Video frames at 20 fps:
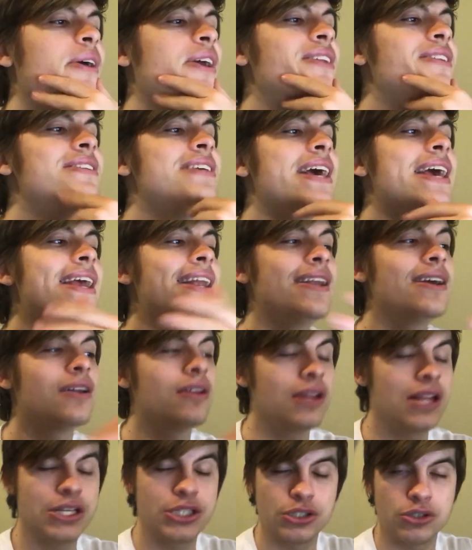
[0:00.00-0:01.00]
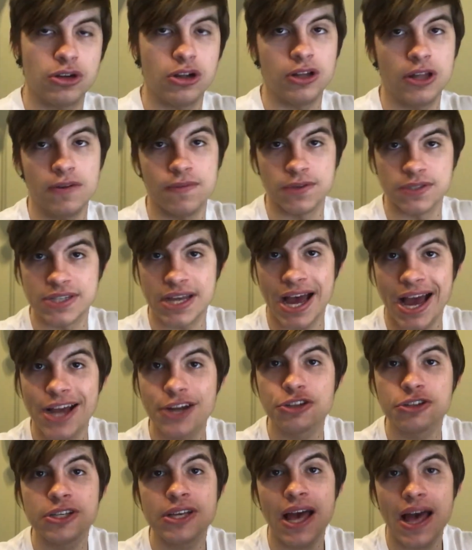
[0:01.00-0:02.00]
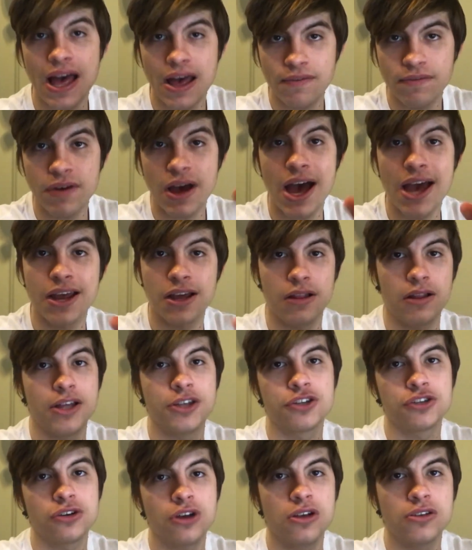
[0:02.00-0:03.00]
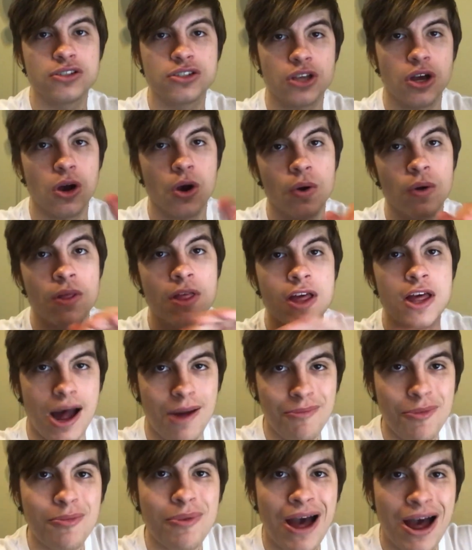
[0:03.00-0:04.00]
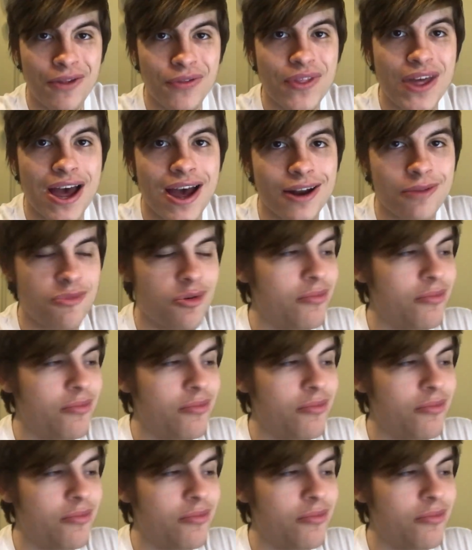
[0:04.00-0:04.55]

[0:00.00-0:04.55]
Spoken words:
Maintain cholesterol levels. I actually have high cholesterol, so I'm about that.